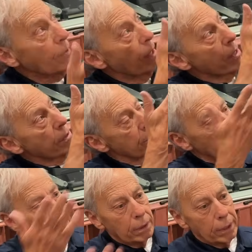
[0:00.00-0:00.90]
it's
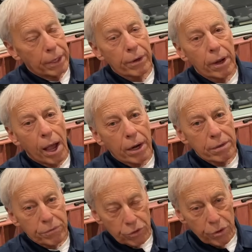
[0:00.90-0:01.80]
here in
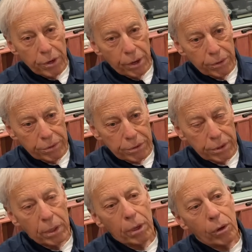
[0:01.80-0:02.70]
Octave Studios
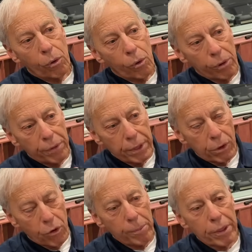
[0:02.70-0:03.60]
or the
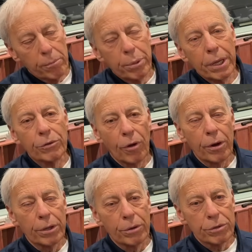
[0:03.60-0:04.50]
equipment that PS
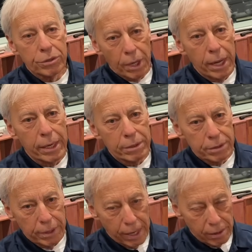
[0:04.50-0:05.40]
Audio
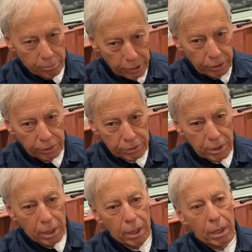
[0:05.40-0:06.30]
designs and builds,
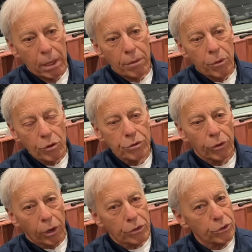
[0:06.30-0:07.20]
those
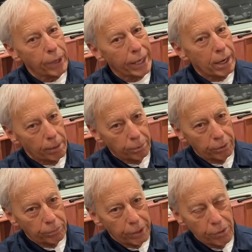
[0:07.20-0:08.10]
are all direct
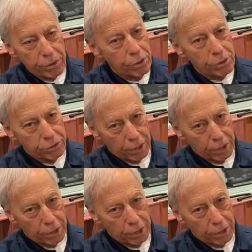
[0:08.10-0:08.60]
coupled. We don't use